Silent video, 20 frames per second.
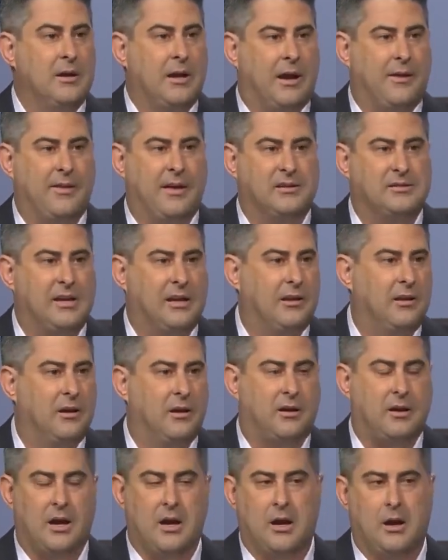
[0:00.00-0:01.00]
and they say,
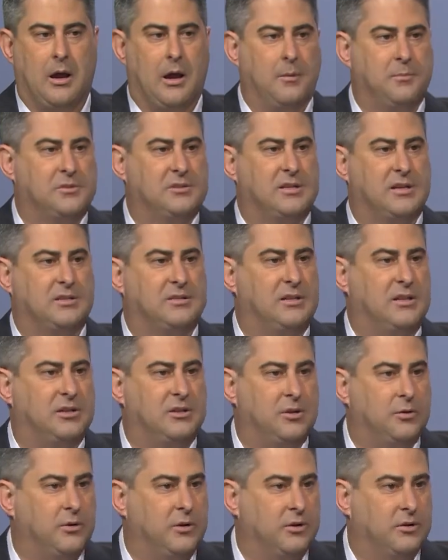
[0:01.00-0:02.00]
look, I'm
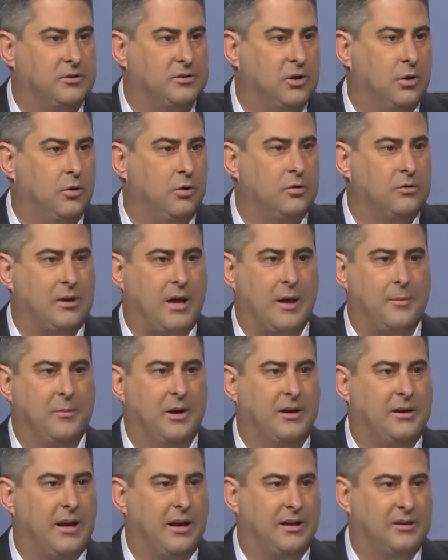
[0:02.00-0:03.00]
62 years old, I'm
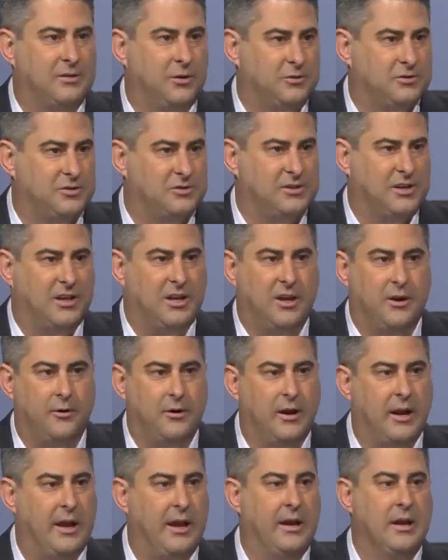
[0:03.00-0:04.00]
going to take Social
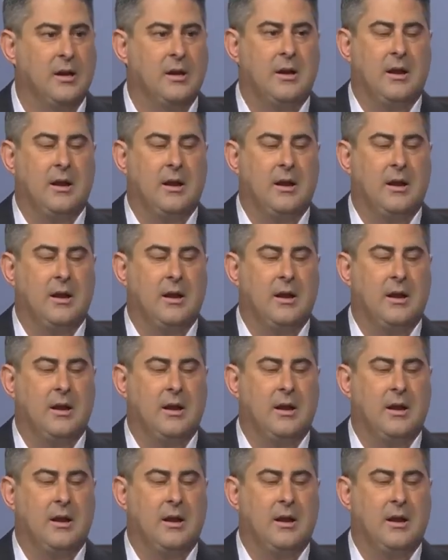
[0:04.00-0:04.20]
Security,